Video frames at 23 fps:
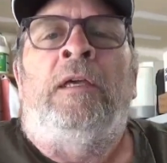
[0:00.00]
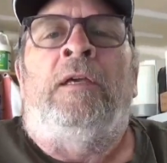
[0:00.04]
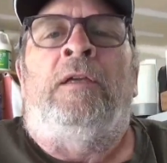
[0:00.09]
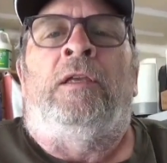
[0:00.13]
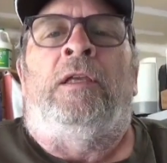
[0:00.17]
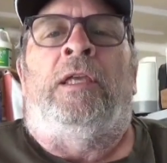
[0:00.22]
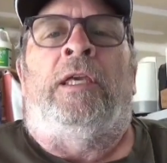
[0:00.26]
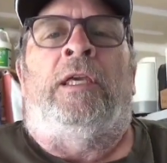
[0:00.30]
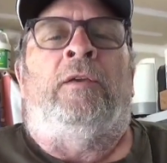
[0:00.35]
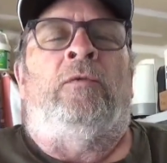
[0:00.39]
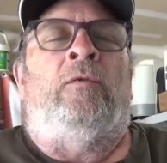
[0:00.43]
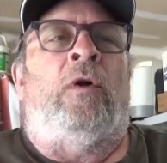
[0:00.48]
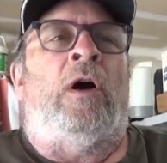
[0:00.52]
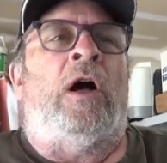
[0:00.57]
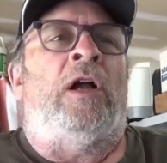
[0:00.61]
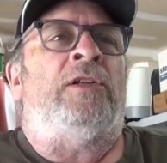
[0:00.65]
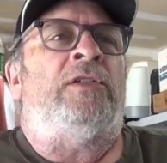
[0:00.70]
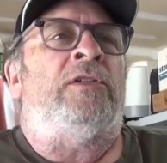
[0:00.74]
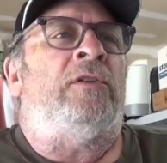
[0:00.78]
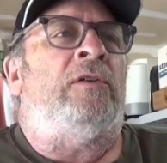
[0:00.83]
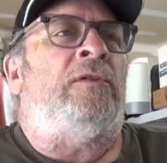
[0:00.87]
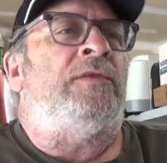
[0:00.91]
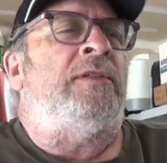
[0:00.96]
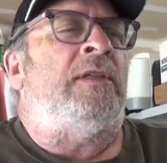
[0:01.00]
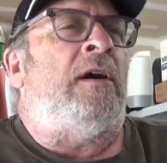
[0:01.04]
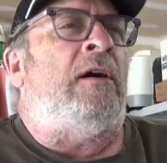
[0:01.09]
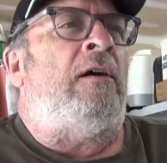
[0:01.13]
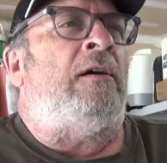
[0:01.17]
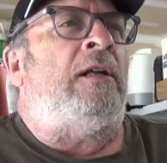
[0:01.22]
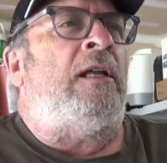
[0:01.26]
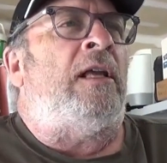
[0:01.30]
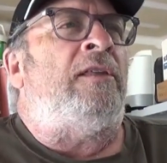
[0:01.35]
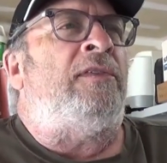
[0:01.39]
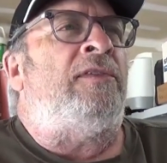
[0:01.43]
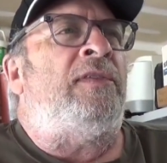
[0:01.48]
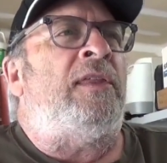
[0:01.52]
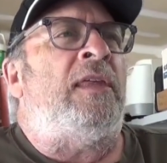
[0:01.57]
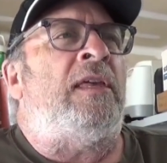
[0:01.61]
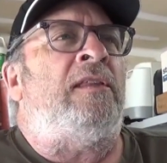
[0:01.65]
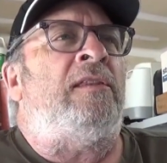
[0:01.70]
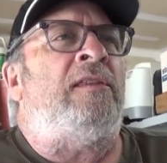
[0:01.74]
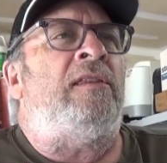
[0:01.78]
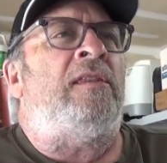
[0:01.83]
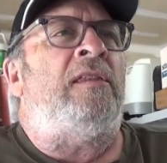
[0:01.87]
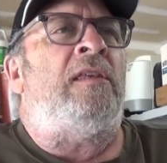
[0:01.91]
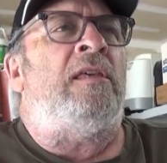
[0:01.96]
You can wash those out. I
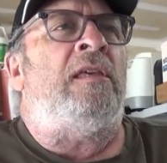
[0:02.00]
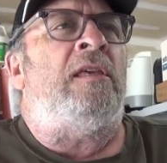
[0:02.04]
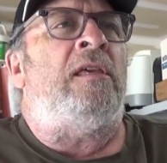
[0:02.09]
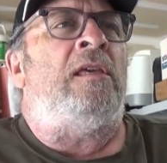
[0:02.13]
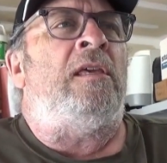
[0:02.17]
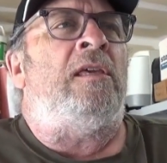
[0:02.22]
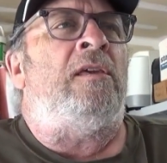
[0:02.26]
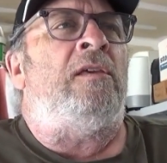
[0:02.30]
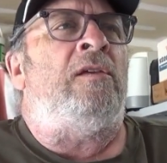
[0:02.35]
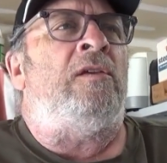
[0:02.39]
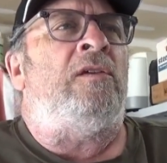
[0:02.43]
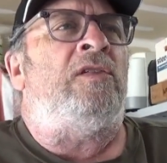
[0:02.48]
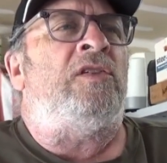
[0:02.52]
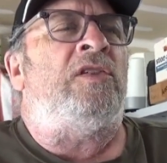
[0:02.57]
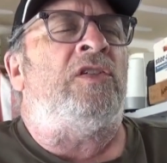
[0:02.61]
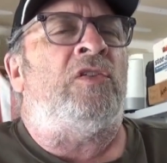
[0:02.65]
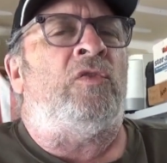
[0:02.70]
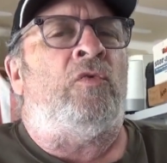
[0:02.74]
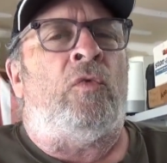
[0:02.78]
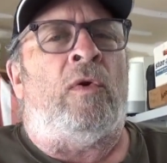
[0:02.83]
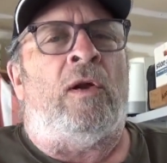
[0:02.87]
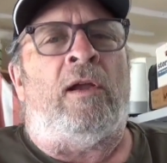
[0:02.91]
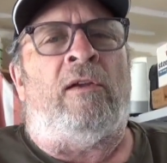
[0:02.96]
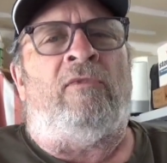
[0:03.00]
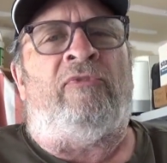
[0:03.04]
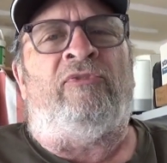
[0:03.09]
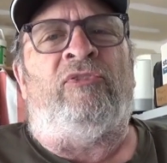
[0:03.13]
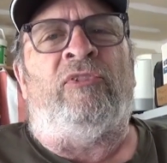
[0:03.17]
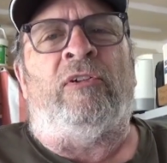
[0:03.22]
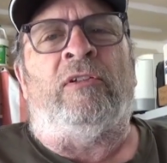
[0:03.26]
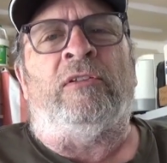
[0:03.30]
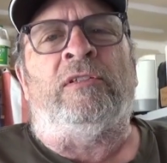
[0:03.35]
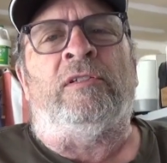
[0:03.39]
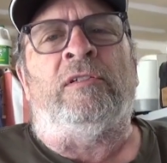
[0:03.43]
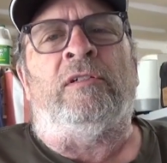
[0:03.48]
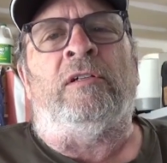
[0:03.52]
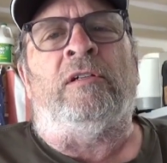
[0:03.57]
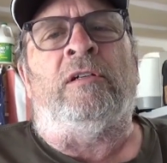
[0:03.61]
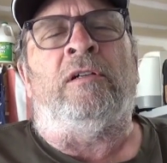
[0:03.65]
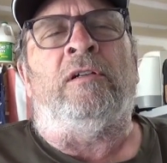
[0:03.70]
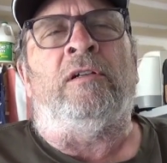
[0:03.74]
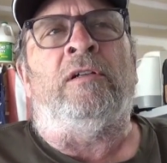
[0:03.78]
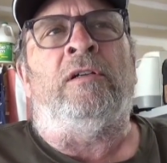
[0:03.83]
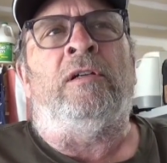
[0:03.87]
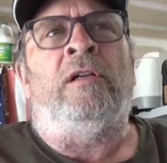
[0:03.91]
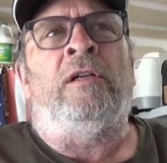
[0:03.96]
think the square
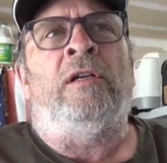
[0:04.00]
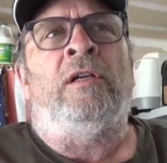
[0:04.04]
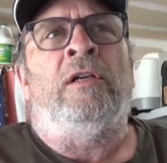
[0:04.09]
filter,